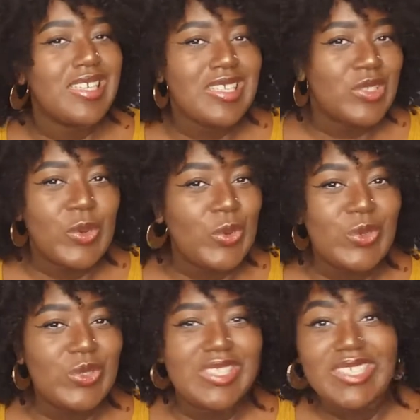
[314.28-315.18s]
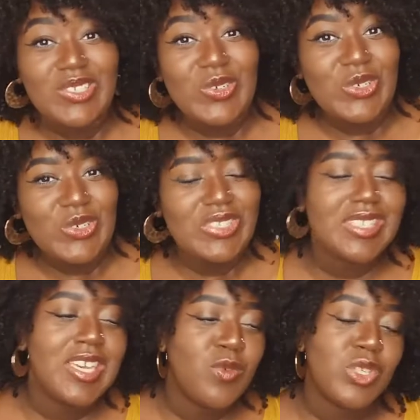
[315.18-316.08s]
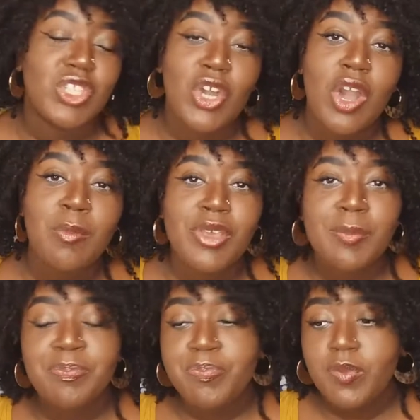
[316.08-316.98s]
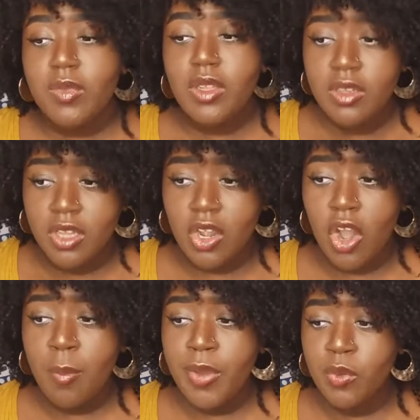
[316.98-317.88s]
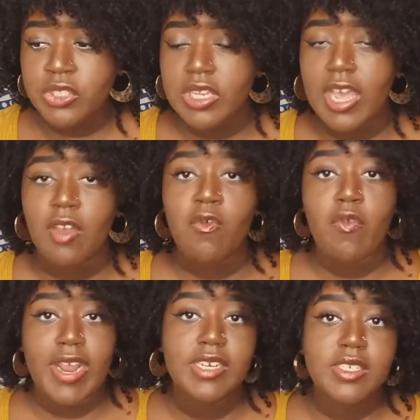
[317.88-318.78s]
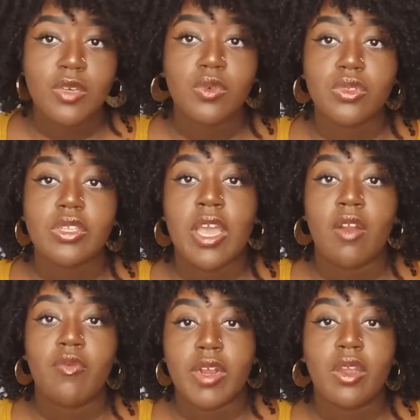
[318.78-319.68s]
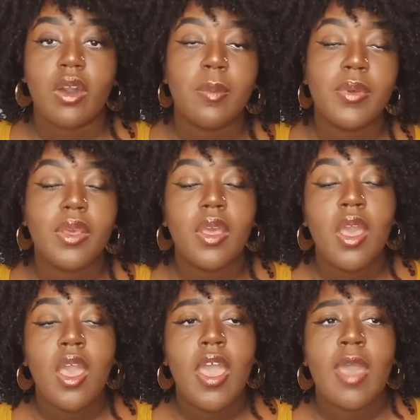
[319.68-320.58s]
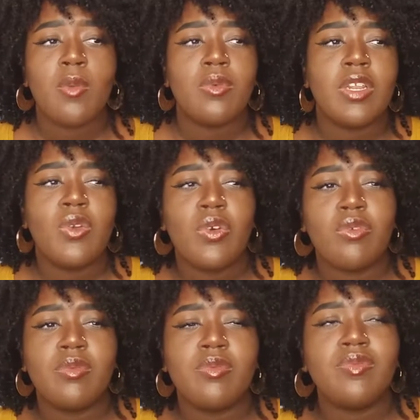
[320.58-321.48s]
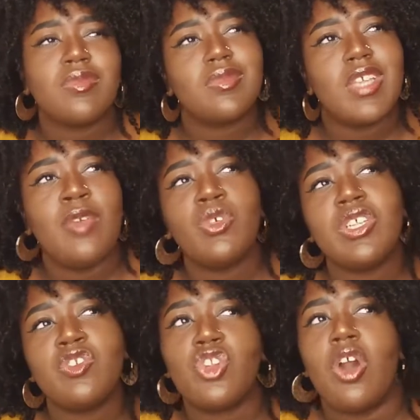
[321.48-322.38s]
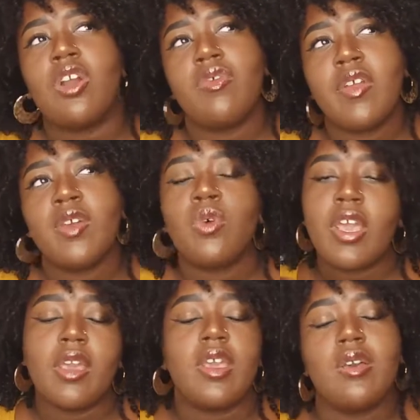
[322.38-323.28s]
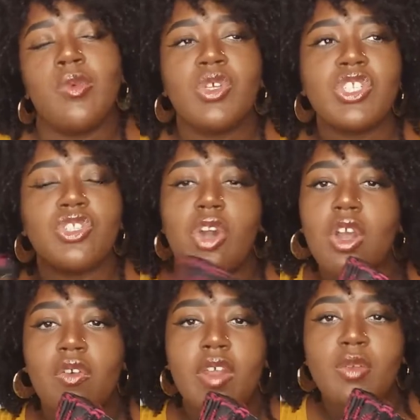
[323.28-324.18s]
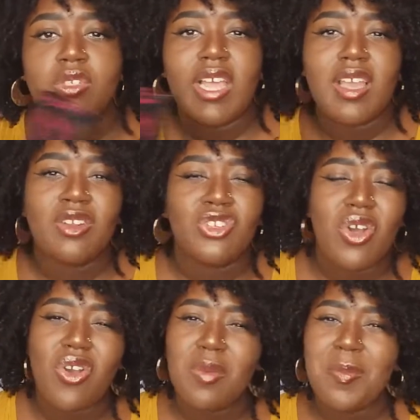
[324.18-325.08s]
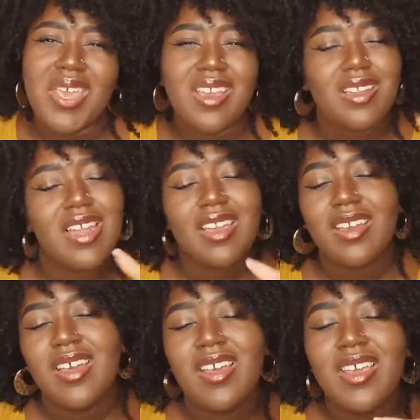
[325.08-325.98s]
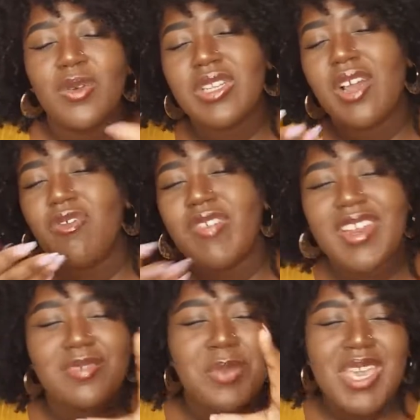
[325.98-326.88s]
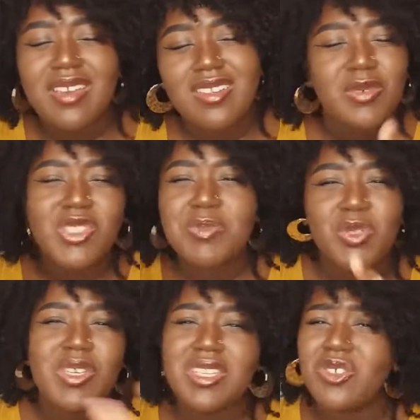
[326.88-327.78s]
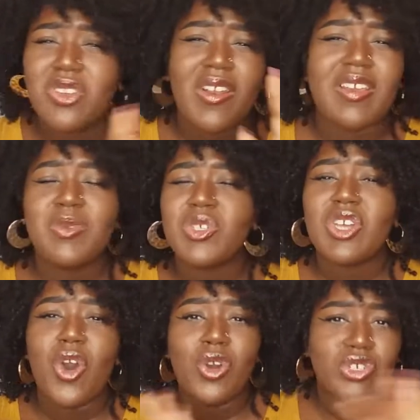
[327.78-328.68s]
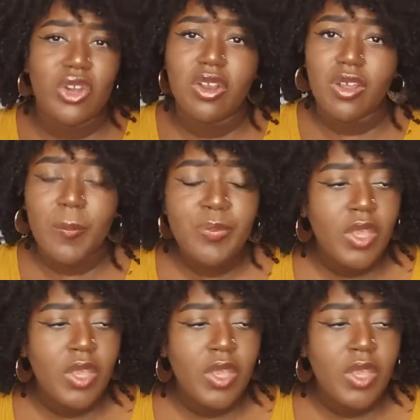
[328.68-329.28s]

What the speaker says: it's not good was the carpet. The carpet was like red. It was like a red carpet. It wasn't dark red. It wasn't dark red. It was like dark pink. Like it was like red pink. It was between those colors. It was an odd color.